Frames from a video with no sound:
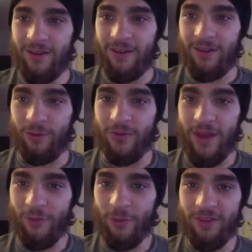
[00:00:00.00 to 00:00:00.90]
You've
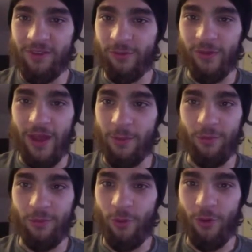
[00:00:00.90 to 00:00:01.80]
never missed a fly
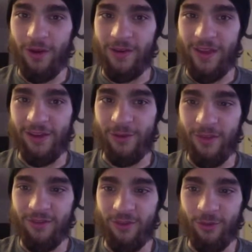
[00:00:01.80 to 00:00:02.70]
before, and then you
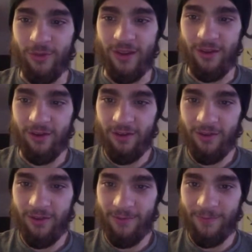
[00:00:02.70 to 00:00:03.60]
missed 2 in here?
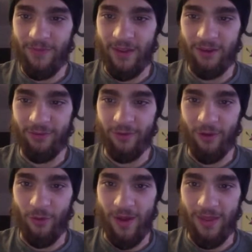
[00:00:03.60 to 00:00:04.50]
I need to
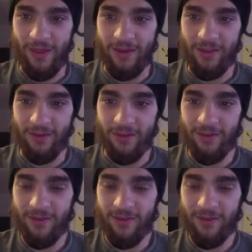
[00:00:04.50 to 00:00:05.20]
figure out why that is.